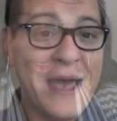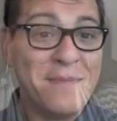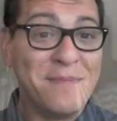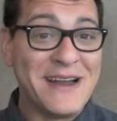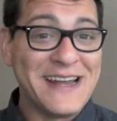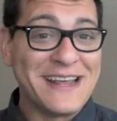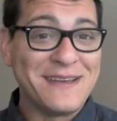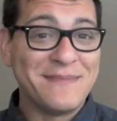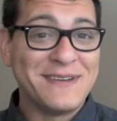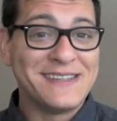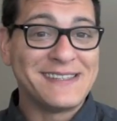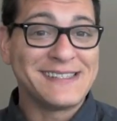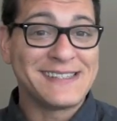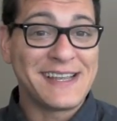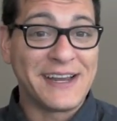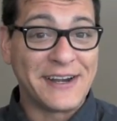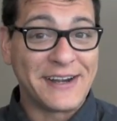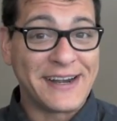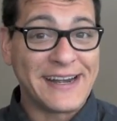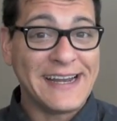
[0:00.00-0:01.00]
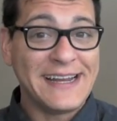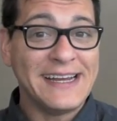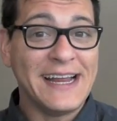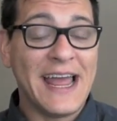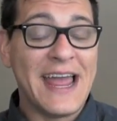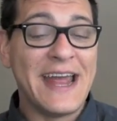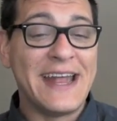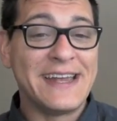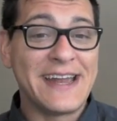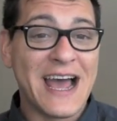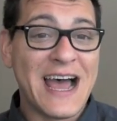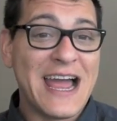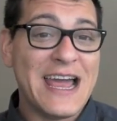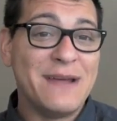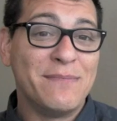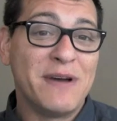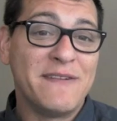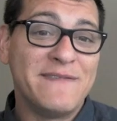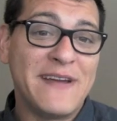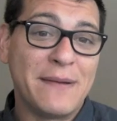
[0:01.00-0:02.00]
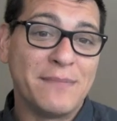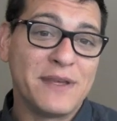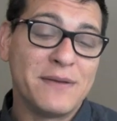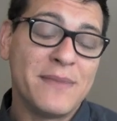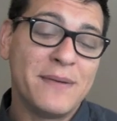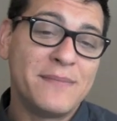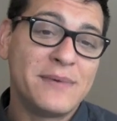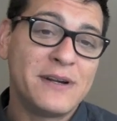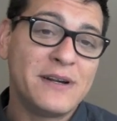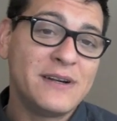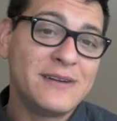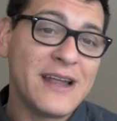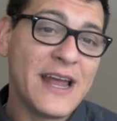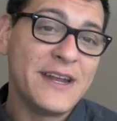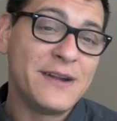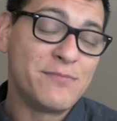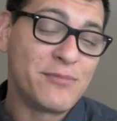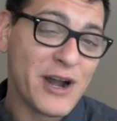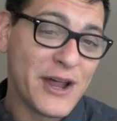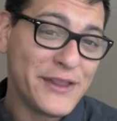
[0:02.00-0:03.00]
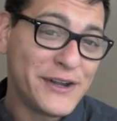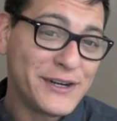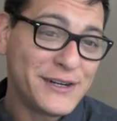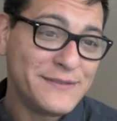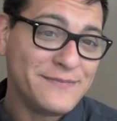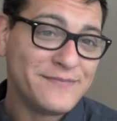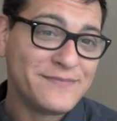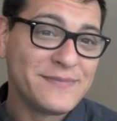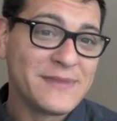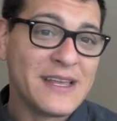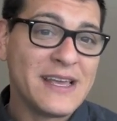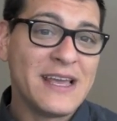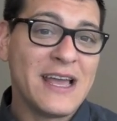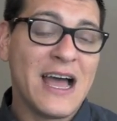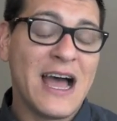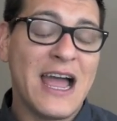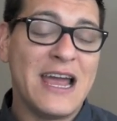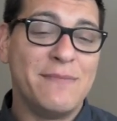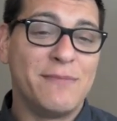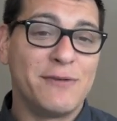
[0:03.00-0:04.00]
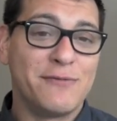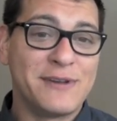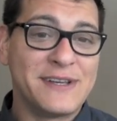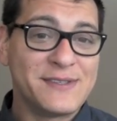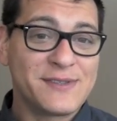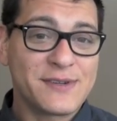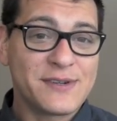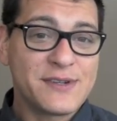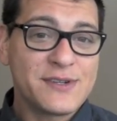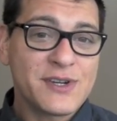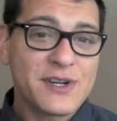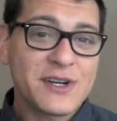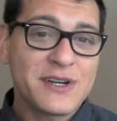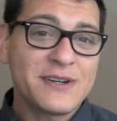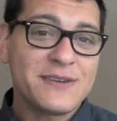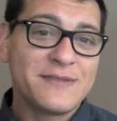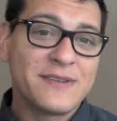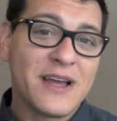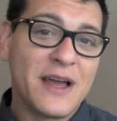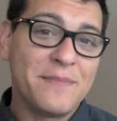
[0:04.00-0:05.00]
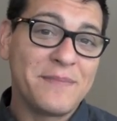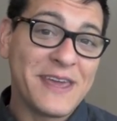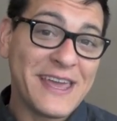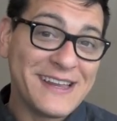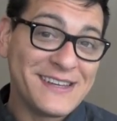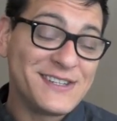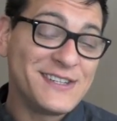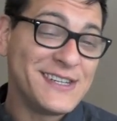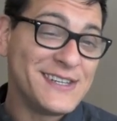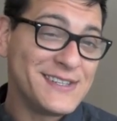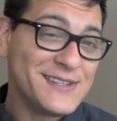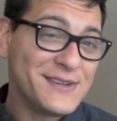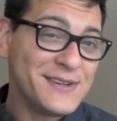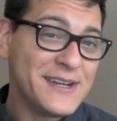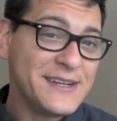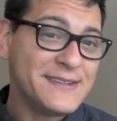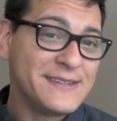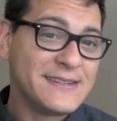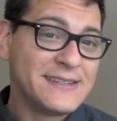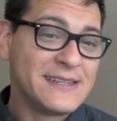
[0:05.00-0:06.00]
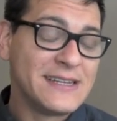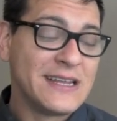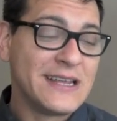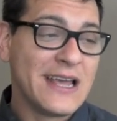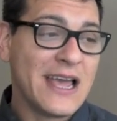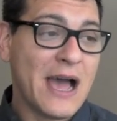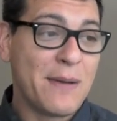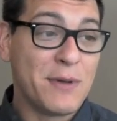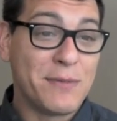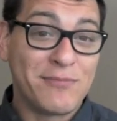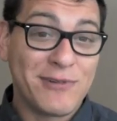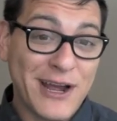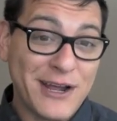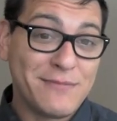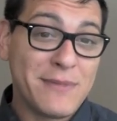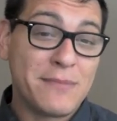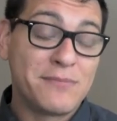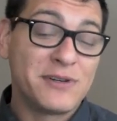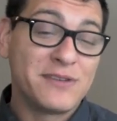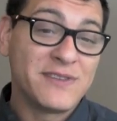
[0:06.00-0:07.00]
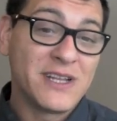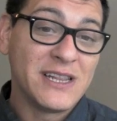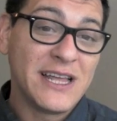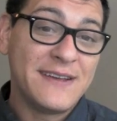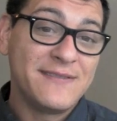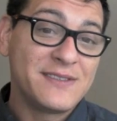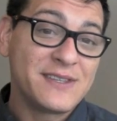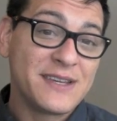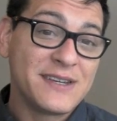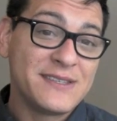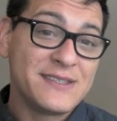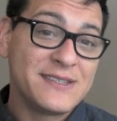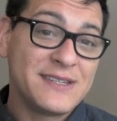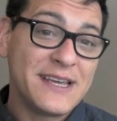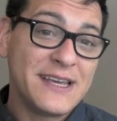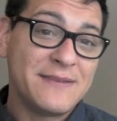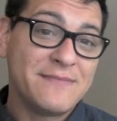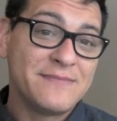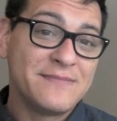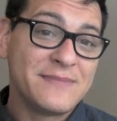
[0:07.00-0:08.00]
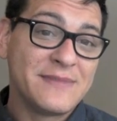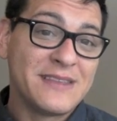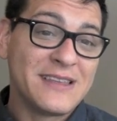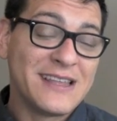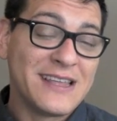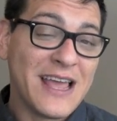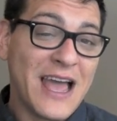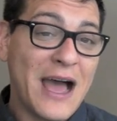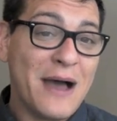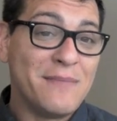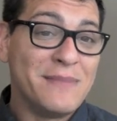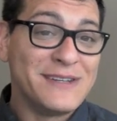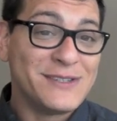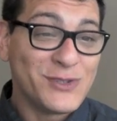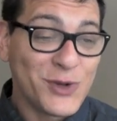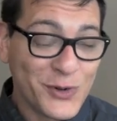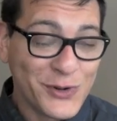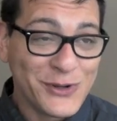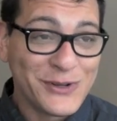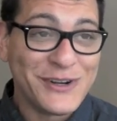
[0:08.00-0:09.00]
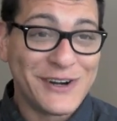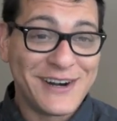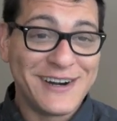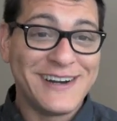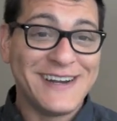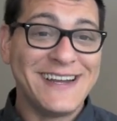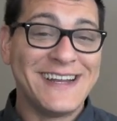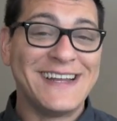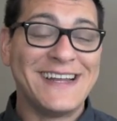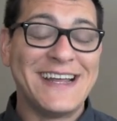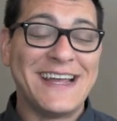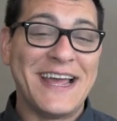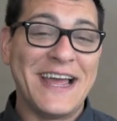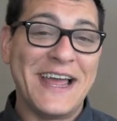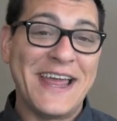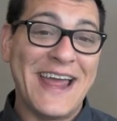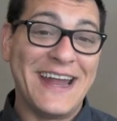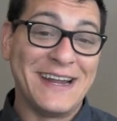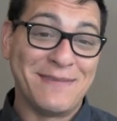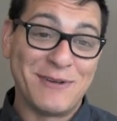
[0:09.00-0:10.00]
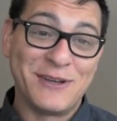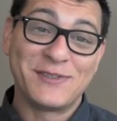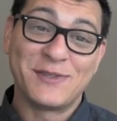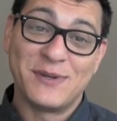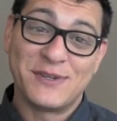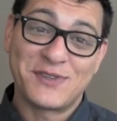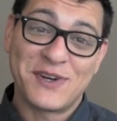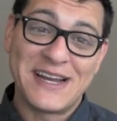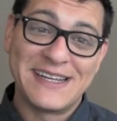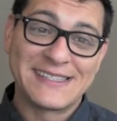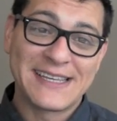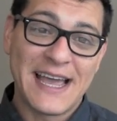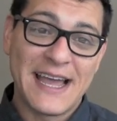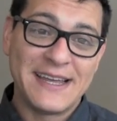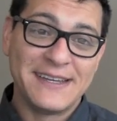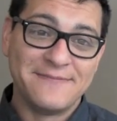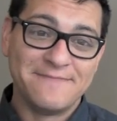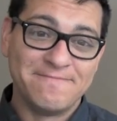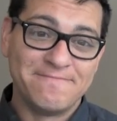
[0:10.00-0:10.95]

My name is Sari, and I am a family member and a brother. I am a researcher, a PhD student. I'm a proud member of the Life Skills team. I'm a total nerd, and I'm also a trans guy.